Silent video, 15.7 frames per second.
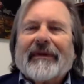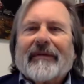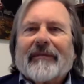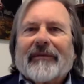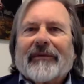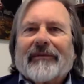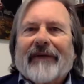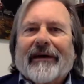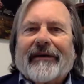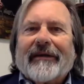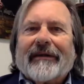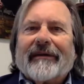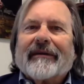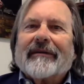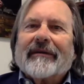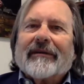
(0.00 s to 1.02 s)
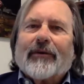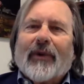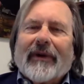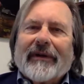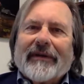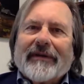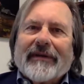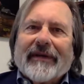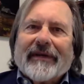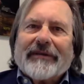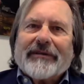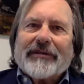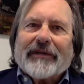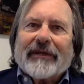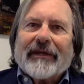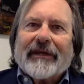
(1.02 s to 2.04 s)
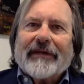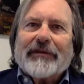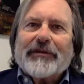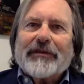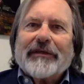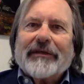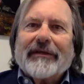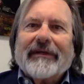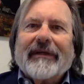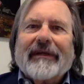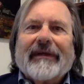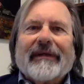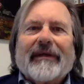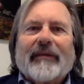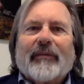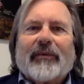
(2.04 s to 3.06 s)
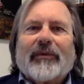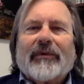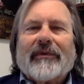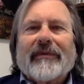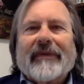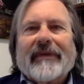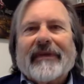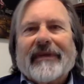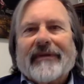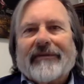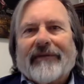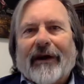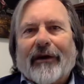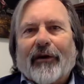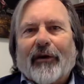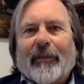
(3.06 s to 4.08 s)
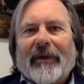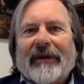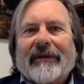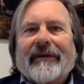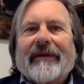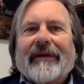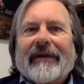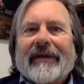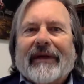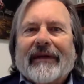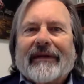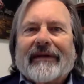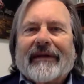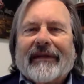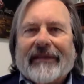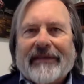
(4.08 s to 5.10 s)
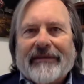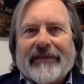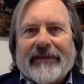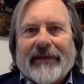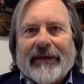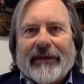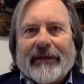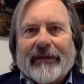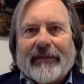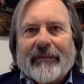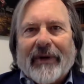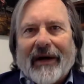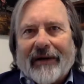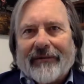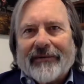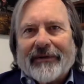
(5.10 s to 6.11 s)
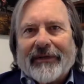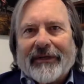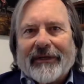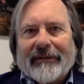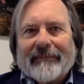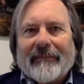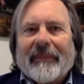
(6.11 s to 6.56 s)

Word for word: providing quality education, improving the environment, and alleviating poverty.